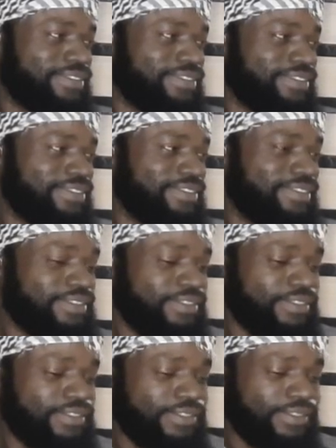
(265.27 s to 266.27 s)

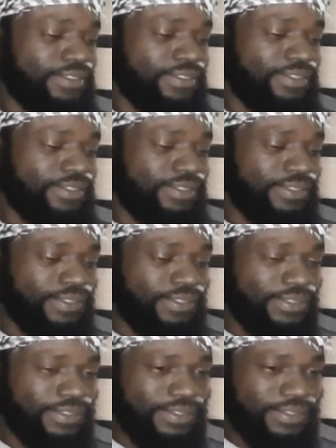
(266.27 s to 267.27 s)

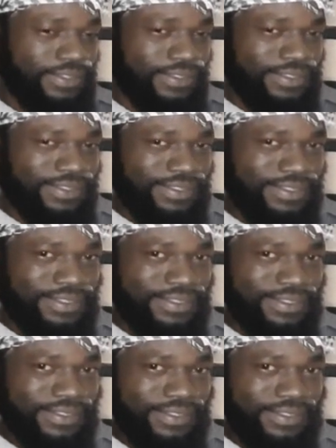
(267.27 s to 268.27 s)

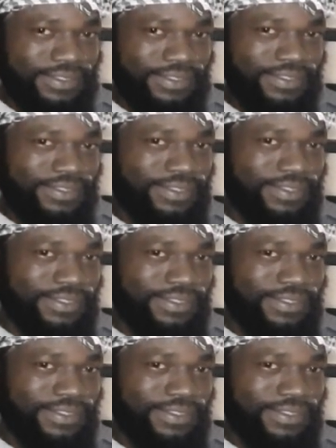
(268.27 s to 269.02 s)
This person isn't speaking.